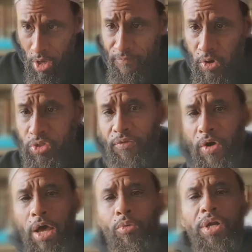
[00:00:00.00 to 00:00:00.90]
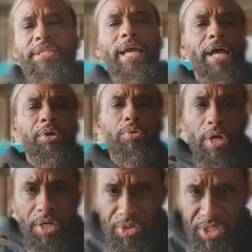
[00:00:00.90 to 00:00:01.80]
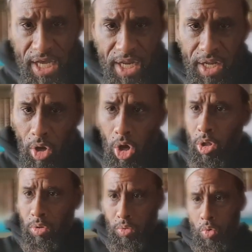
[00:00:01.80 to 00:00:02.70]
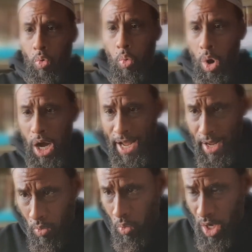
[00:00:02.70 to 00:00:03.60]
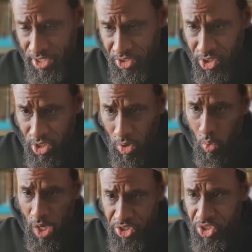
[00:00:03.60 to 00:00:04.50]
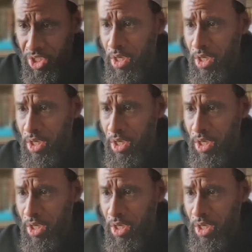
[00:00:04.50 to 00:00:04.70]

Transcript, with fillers: First of all, I want to say I don't understand at all why what is the waj